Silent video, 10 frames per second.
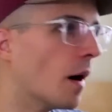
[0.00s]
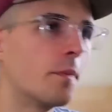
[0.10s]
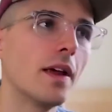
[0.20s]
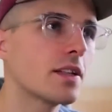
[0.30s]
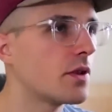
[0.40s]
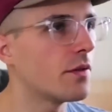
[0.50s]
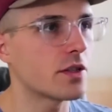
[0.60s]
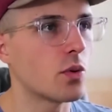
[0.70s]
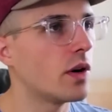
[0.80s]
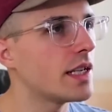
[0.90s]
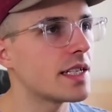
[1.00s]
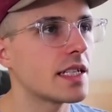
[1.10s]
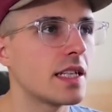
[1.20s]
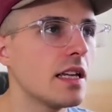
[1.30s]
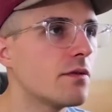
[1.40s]
Up next, we have a
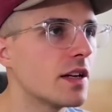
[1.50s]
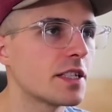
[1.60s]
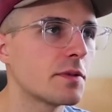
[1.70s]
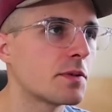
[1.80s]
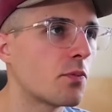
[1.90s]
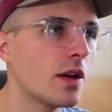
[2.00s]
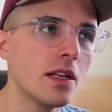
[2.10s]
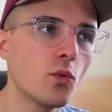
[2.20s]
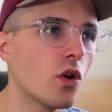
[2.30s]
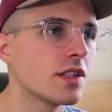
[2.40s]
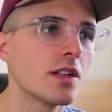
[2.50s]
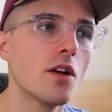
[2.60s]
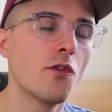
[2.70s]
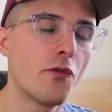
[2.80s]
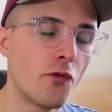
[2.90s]
2016 Vespa Sprint, wants
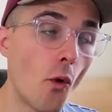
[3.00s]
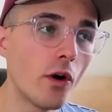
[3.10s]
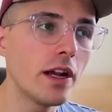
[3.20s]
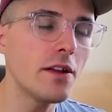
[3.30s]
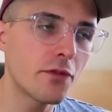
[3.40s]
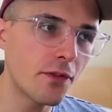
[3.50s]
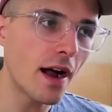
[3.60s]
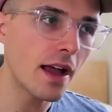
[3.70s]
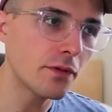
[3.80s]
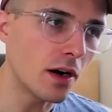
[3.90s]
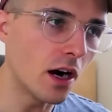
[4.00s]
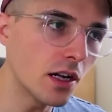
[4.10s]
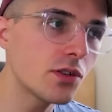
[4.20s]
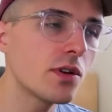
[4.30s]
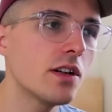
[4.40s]

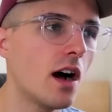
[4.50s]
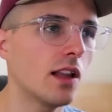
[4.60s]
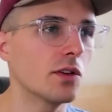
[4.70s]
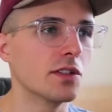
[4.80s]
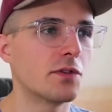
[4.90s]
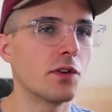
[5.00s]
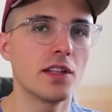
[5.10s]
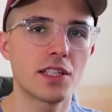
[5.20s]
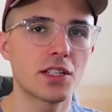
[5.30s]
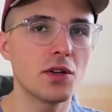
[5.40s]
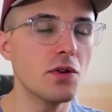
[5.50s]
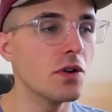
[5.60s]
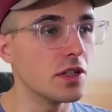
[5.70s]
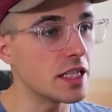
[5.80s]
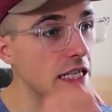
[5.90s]
$4,500 for this
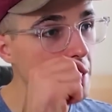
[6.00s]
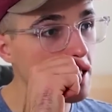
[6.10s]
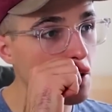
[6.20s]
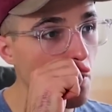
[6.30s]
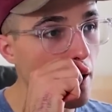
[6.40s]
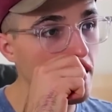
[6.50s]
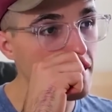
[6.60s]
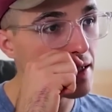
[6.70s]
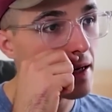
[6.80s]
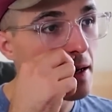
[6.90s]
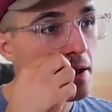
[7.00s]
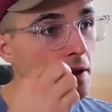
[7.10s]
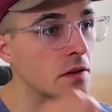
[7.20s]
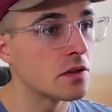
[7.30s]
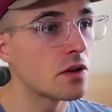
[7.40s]
scooter. Jesus Christ.
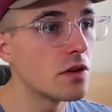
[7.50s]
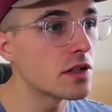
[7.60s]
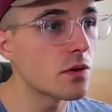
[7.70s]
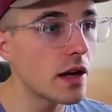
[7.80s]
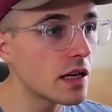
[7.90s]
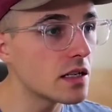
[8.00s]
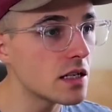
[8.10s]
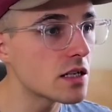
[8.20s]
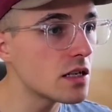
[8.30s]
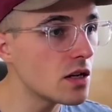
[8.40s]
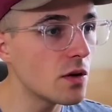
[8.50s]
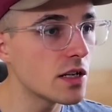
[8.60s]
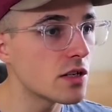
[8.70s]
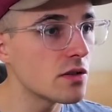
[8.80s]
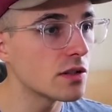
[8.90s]
Scooter's in great condition, no
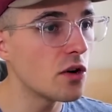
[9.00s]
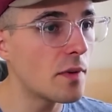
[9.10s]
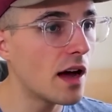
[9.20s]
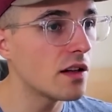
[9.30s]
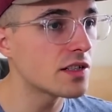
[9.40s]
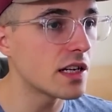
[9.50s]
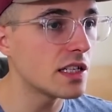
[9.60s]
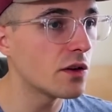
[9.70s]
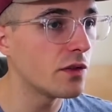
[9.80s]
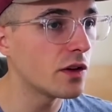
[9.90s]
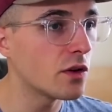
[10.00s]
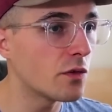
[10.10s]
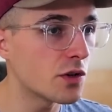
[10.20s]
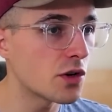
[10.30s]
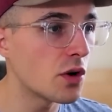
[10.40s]
issues, low mileage, ideal vehicle
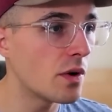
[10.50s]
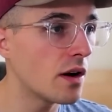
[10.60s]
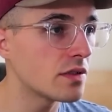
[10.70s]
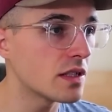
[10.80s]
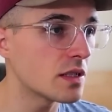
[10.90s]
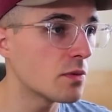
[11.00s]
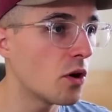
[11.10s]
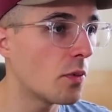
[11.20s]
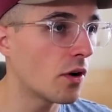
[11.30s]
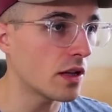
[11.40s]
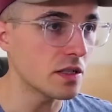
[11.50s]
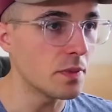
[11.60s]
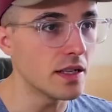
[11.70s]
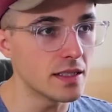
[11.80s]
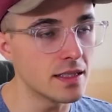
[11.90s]
for short routes and small parking
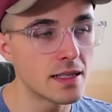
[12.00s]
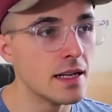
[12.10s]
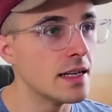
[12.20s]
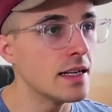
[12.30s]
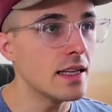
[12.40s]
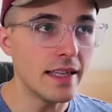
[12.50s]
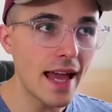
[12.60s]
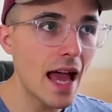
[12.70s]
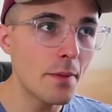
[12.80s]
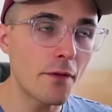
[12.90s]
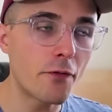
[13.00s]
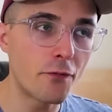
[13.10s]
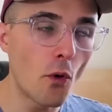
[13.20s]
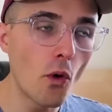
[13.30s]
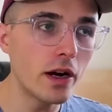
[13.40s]
spaces. Yeah, but
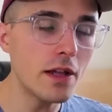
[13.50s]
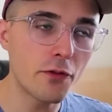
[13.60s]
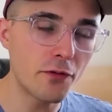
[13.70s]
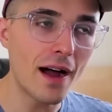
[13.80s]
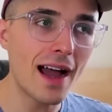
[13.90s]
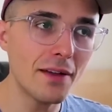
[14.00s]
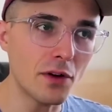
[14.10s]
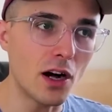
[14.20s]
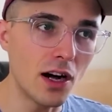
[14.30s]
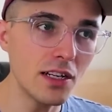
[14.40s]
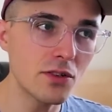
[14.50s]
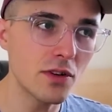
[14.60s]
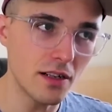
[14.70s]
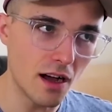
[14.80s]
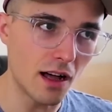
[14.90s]

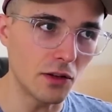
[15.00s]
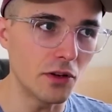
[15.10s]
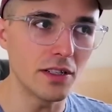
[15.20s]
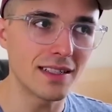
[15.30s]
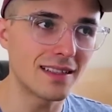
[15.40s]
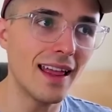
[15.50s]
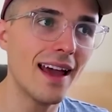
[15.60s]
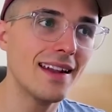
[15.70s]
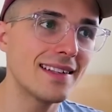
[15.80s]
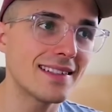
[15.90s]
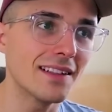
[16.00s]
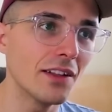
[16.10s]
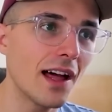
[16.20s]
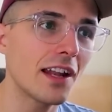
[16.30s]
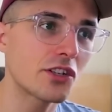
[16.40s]
$4,500. That is a
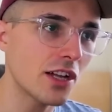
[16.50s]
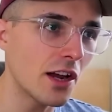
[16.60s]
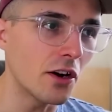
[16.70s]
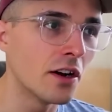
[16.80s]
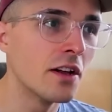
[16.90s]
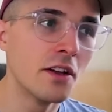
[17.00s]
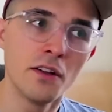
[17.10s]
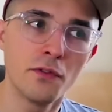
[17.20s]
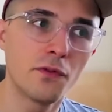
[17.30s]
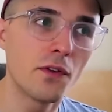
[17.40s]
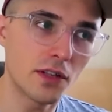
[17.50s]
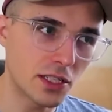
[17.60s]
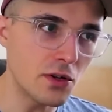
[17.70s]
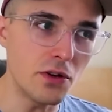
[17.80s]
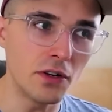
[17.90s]
lot of cheddar for a
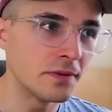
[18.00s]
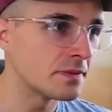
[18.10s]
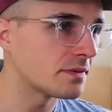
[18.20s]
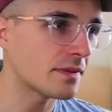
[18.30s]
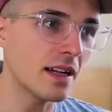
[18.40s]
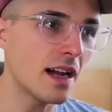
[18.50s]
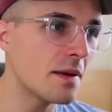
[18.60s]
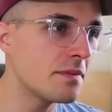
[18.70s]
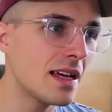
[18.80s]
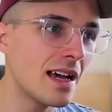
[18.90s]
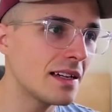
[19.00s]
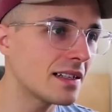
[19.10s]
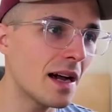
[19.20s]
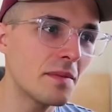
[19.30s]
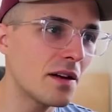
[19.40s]
scooter. I'm
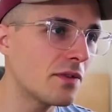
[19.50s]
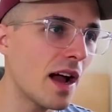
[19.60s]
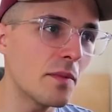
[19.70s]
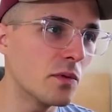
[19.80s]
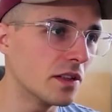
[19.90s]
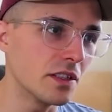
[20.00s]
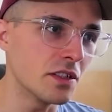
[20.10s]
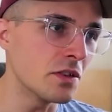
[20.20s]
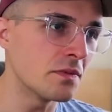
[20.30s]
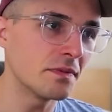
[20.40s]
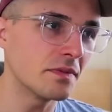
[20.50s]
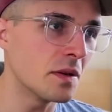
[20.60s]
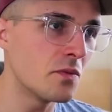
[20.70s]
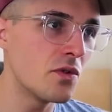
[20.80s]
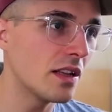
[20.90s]
not vibing with it, dude.
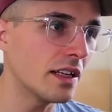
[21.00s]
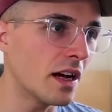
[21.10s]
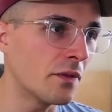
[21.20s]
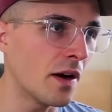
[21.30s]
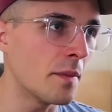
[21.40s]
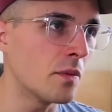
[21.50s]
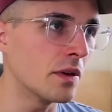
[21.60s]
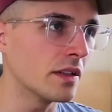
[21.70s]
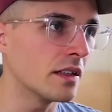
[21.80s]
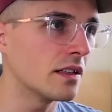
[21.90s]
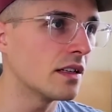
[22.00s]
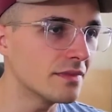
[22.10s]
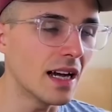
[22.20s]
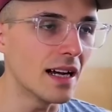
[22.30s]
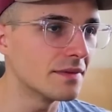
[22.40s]
I'm really not vibing with it.
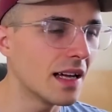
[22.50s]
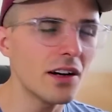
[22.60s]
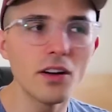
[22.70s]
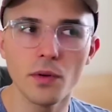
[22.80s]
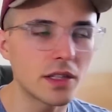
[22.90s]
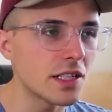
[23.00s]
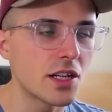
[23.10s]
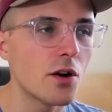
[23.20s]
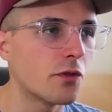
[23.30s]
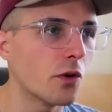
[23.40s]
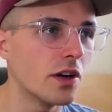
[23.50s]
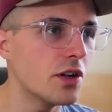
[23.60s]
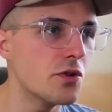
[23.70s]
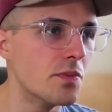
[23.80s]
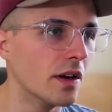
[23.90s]
Nah. I don't know what these go for
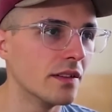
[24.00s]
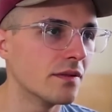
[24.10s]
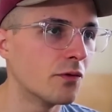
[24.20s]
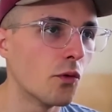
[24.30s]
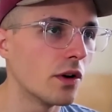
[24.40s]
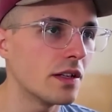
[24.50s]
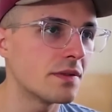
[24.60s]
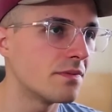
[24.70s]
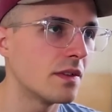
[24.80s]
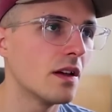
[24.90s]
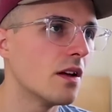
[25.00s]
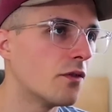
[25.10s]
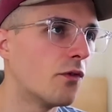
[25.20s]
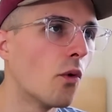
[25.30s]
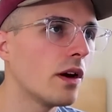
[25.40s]
new, but
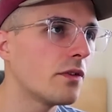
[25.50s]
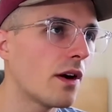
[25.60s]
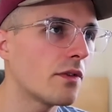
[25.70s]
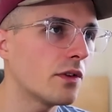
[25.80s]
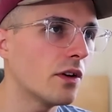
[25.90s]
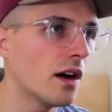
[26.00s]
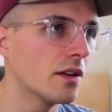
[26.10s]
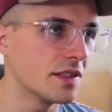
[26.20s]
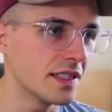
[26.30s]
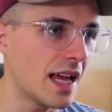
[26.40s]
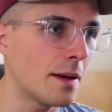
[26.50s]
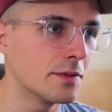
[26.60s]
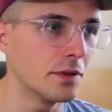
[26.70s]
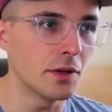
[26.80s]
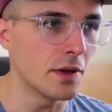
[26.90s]
$4,500 is
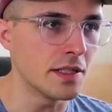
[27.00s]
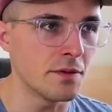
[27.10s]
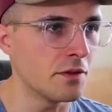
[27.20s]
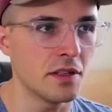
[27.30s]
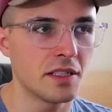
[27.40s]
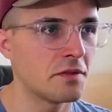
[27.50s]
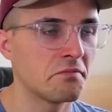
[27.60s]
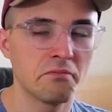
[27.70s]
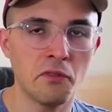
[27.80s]
absolutely crazy for this.